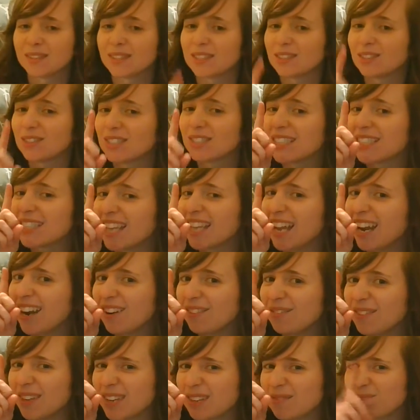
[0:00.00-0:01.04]
So it's just kind
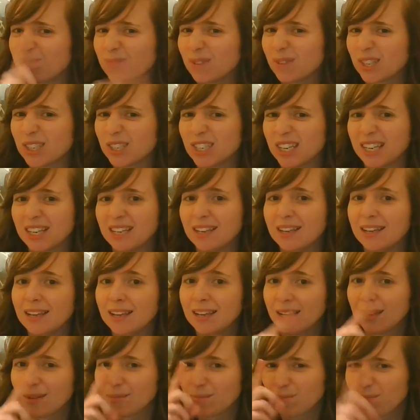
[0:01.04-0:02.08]
of like brushing
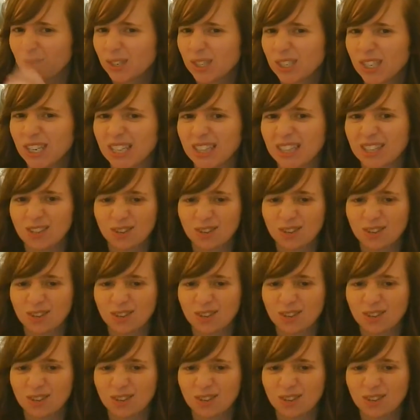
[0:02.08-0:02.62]
the